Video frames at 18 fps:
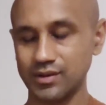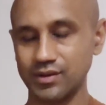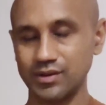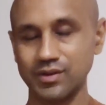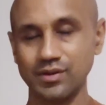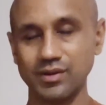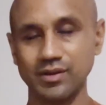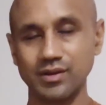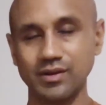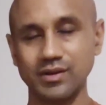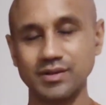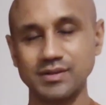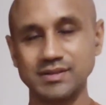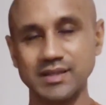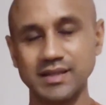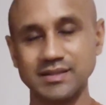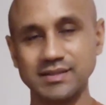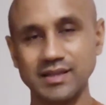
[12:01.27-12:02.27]
the
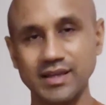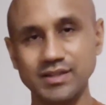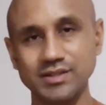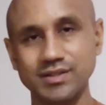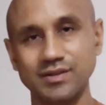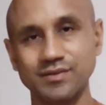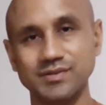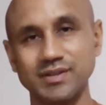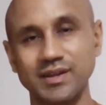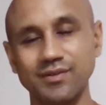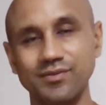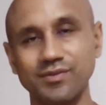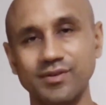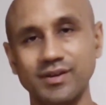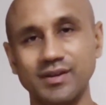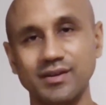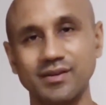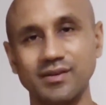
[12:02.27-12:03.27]
cessation of
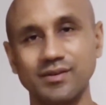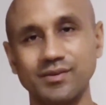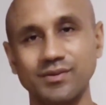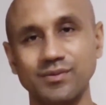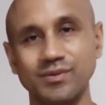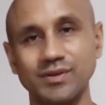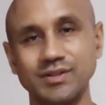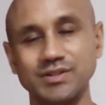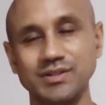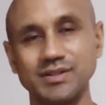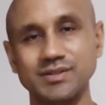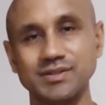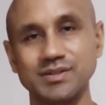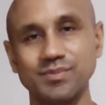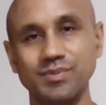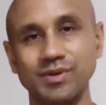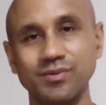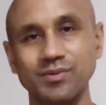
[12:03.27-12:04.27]
suffering, which is
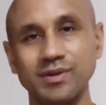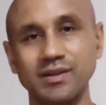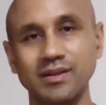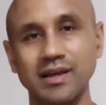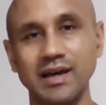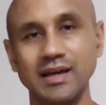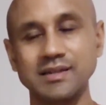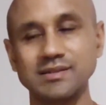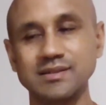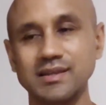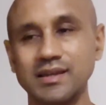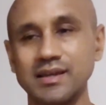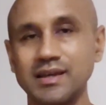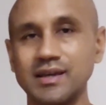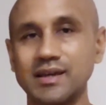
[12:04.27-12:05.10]
to be realized,